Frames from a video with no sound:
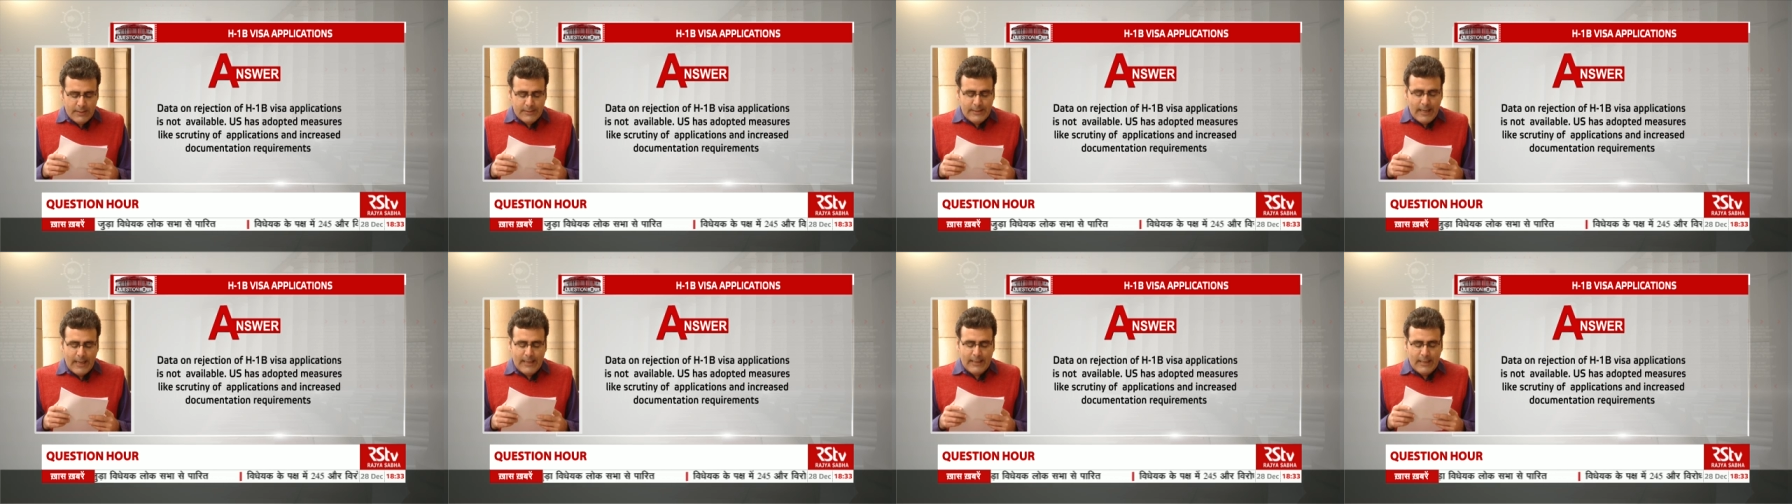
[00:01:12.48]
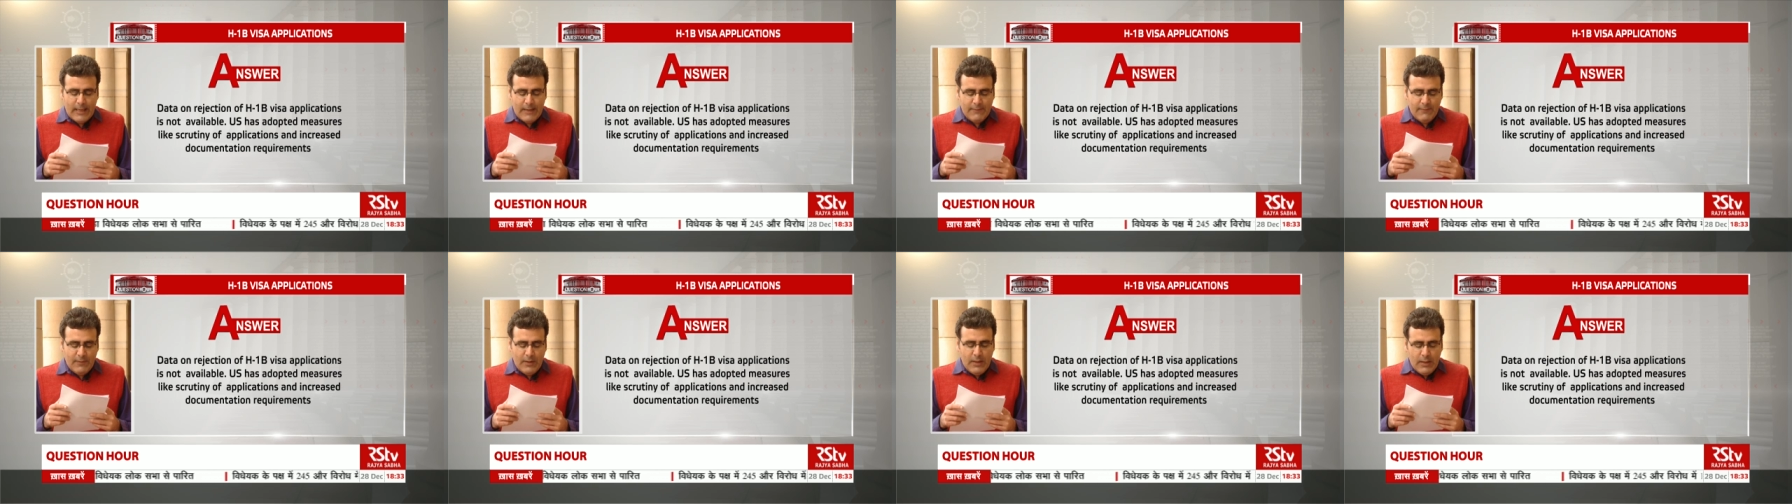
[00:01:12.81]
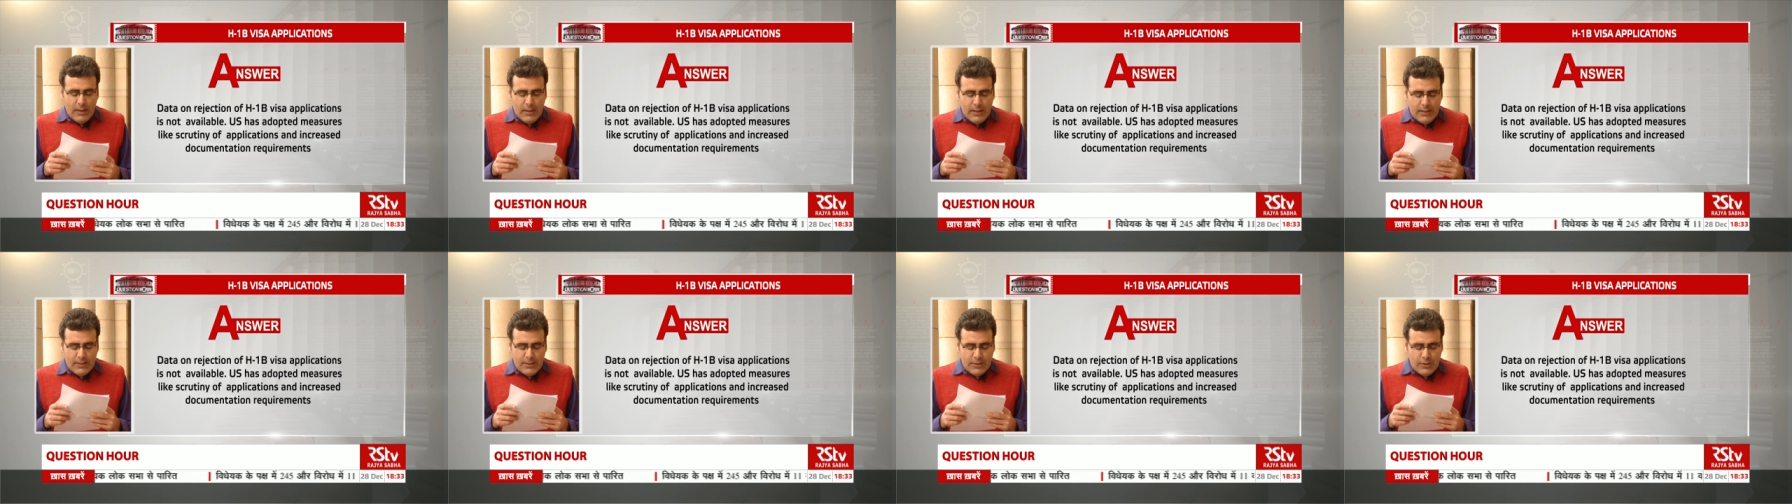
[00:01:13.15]
that have
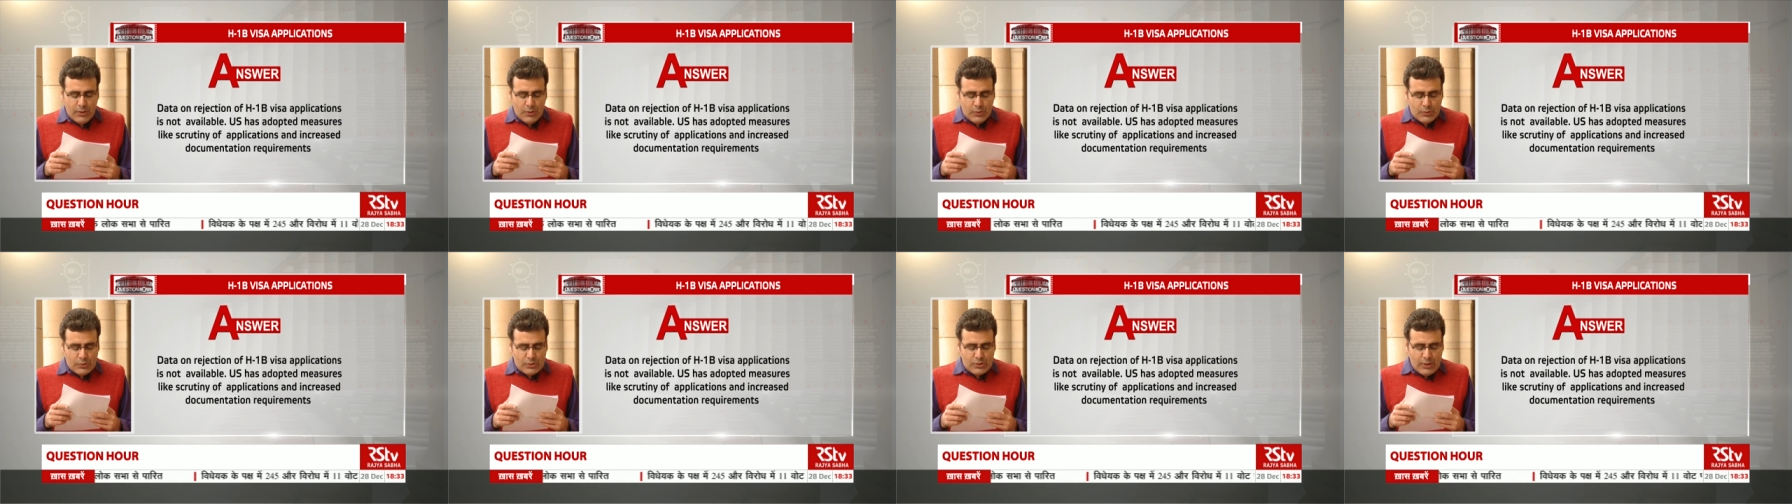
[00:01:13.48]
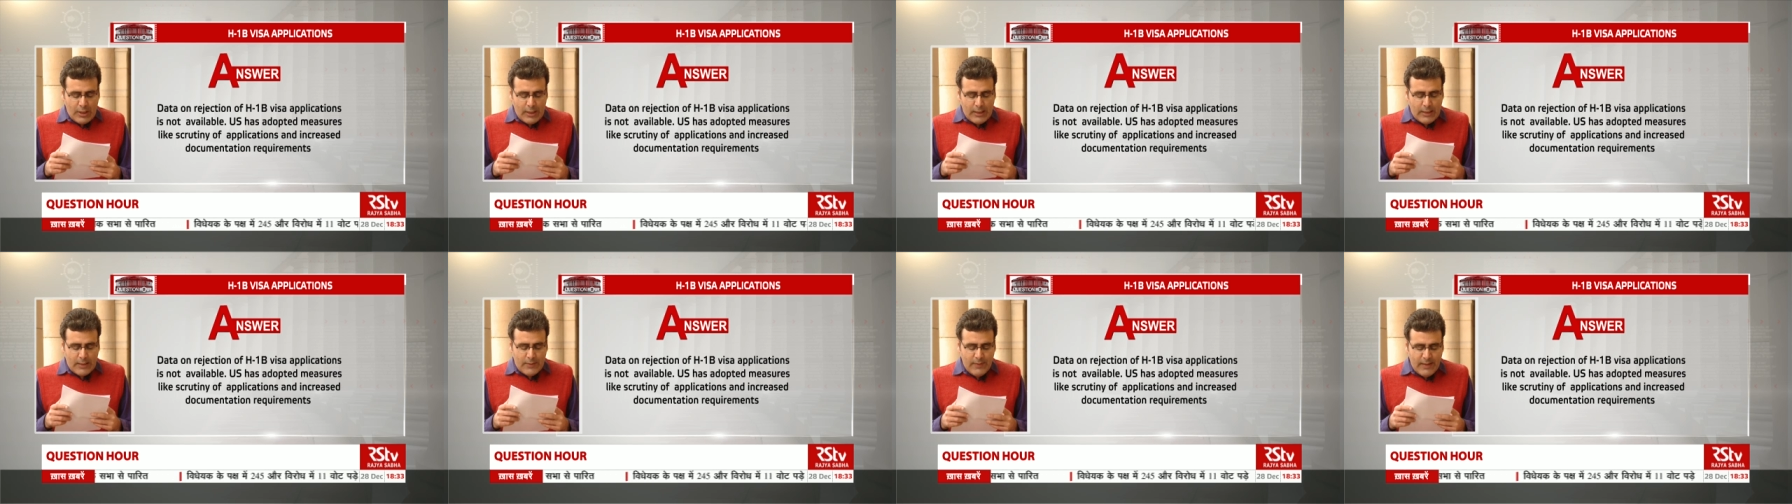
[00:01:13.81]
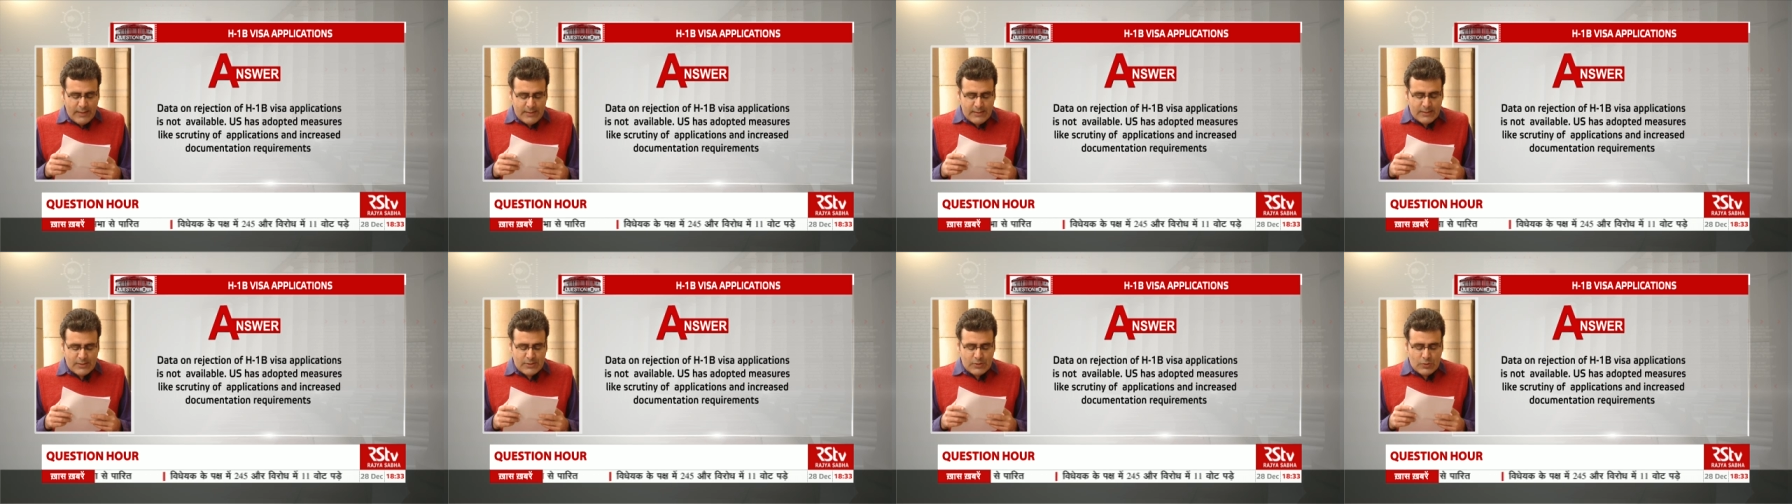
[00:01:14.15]
introduced
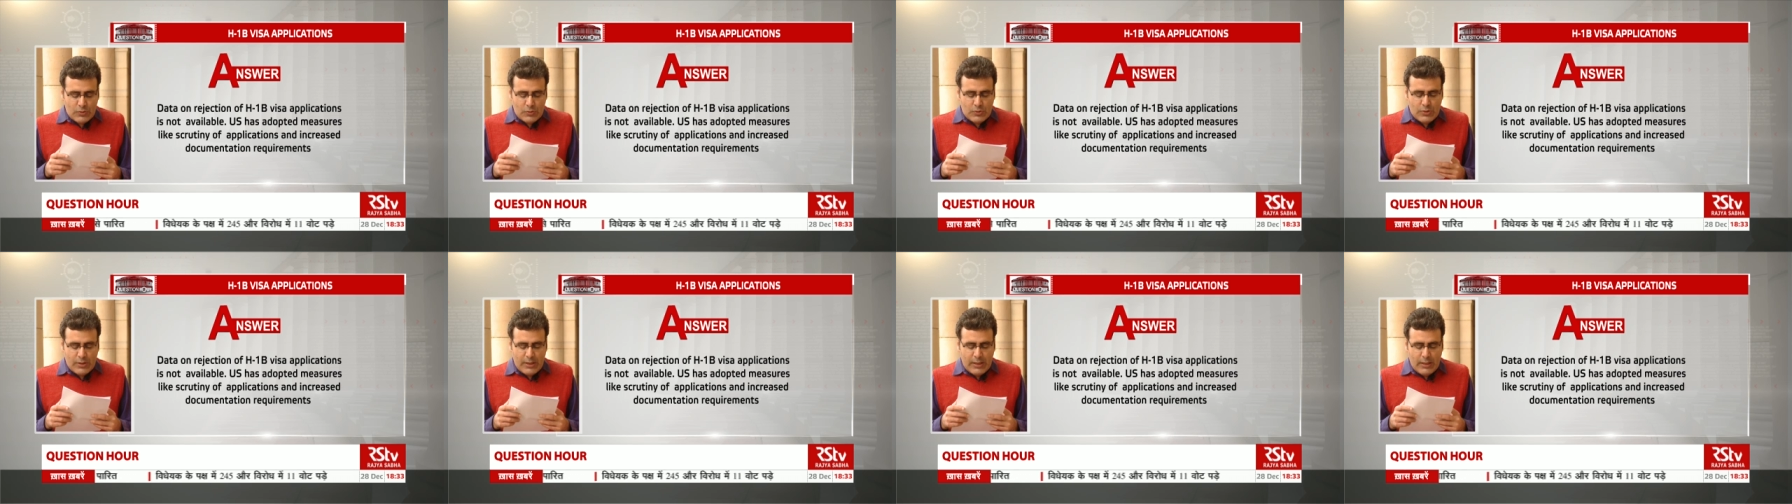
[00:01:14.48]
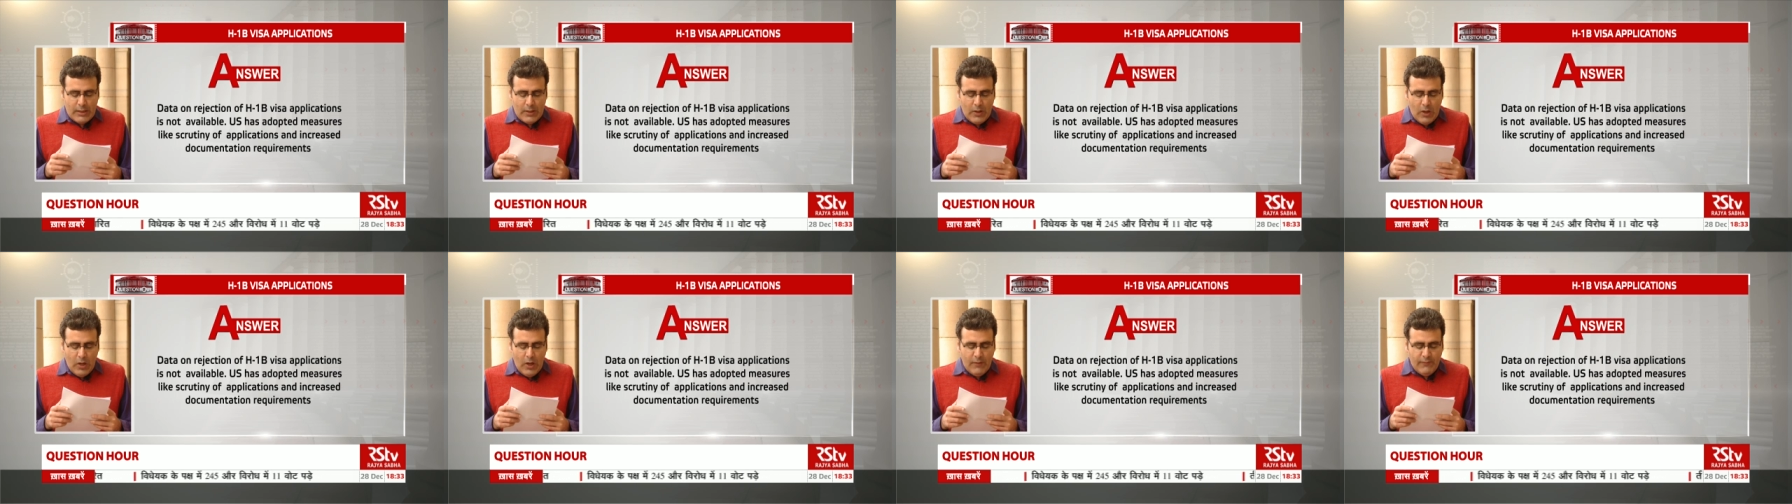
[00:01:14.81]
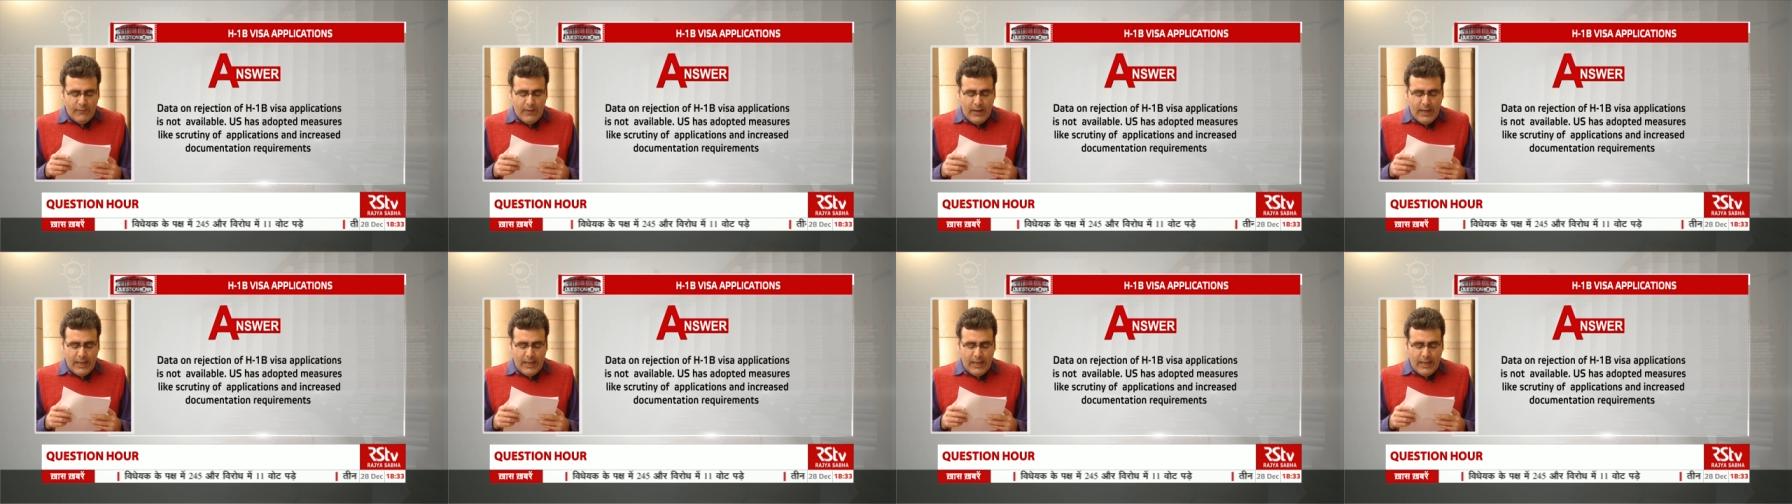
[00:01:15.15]
greater scrutiny of